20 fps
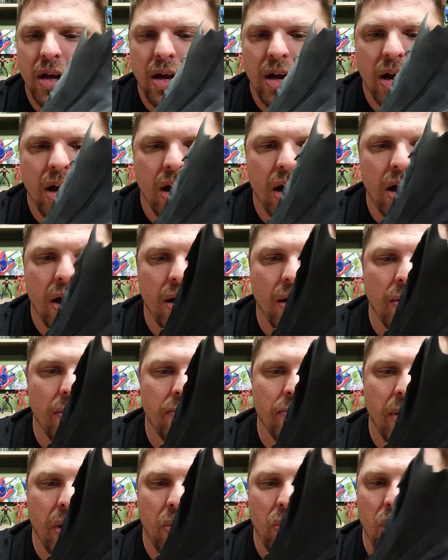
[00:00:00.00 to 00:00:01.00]
My
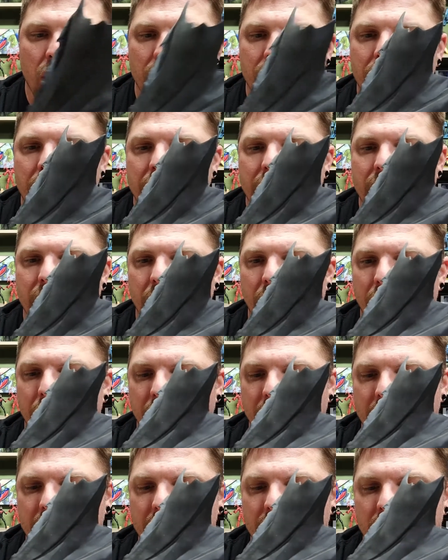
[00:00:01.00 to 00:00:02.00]
one big
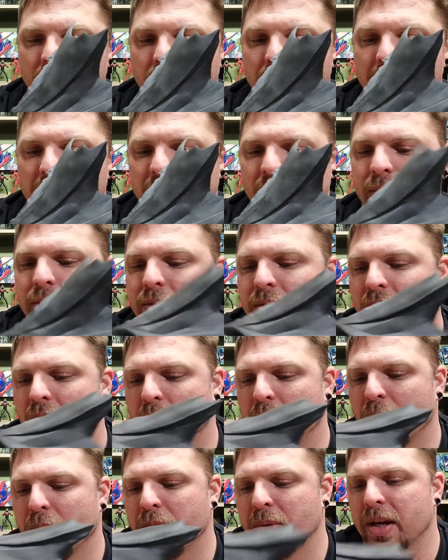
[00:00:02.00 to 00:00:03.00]
complaint, or my
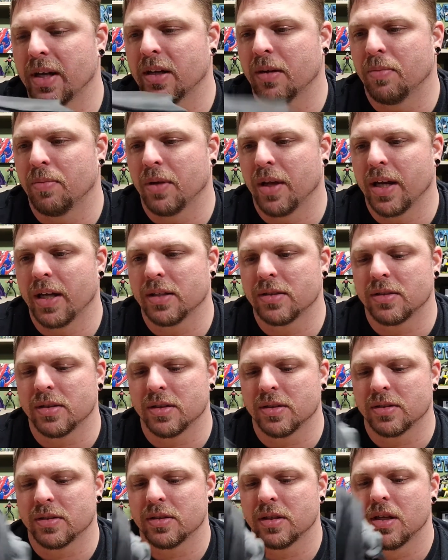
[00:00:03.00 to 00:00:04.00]
couple big complaints,
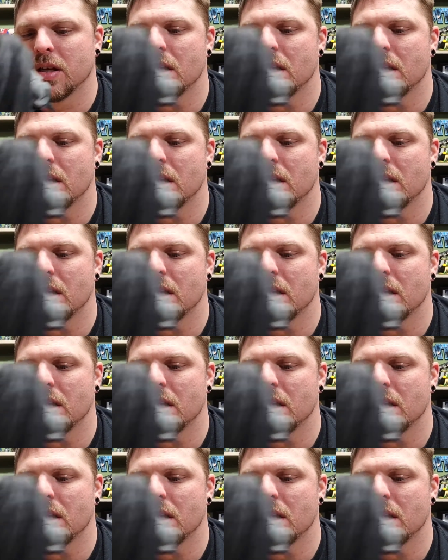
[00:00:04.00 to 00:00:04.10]
is